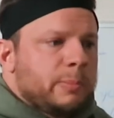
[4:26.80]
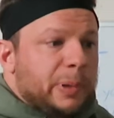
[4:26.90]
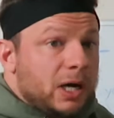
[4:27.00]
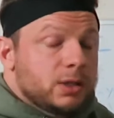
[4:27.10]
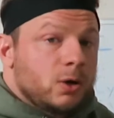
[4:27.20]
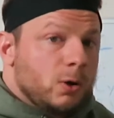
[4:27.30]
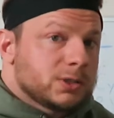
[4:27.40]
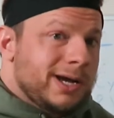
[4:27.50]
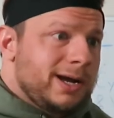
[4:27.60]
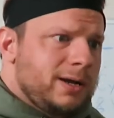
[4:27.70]
But the
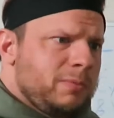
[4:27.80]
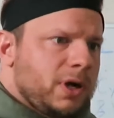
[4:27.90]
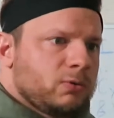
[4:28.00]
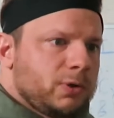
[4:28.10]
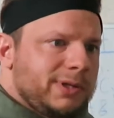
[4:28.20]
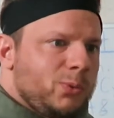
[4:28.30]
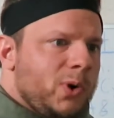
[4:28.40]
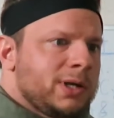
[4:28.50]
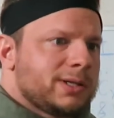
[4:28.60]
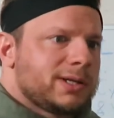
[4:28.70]
whole time, I really
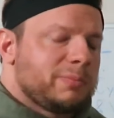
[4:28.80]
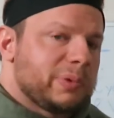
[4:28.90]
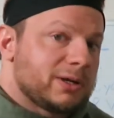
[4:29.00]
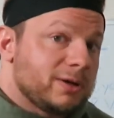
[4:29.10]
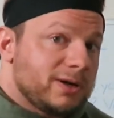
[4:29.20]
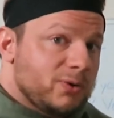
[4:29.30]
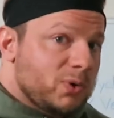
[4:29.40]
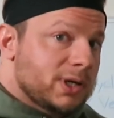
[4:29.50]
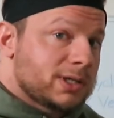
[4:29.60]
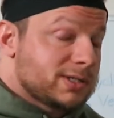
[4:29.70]
wanted to get bigger.
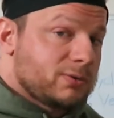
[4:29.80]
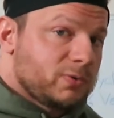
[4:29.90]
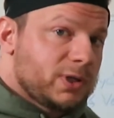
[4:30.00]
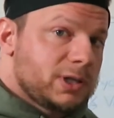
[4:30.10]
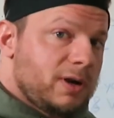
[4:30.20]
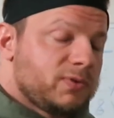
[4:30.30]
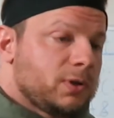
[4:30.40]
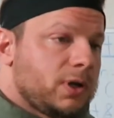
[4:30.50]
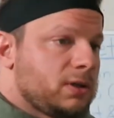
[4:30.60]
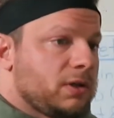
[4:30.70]
Because I really loved the
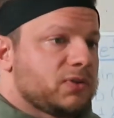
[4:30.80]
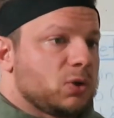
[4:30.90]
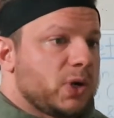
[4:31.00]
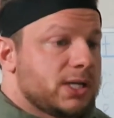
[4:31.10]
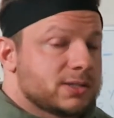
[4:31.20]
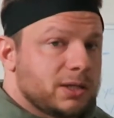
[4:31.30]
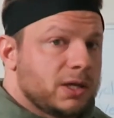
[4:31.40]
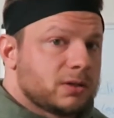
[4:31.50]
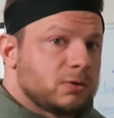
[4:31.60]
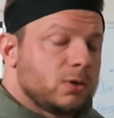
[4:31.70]
lifting weights. I
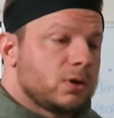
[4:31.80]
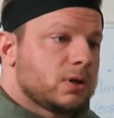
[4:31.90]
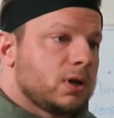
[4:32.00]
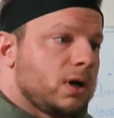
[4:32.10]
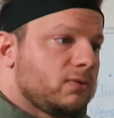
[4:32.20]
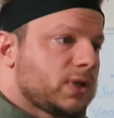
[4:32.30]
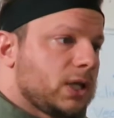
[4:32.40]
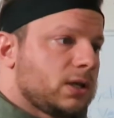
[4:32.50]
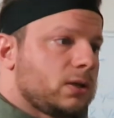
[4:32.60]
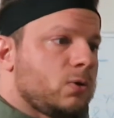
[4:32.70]
liked the look of
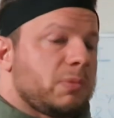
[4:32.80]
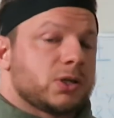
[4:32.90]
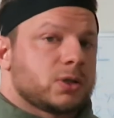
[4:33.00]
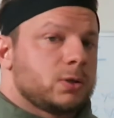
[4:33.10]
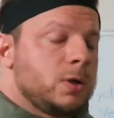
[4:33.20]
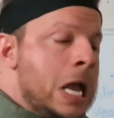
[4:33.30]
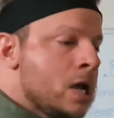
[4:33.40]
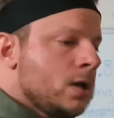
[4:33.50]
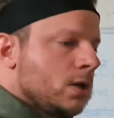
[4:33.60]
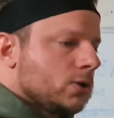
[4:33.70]
getting, muscular.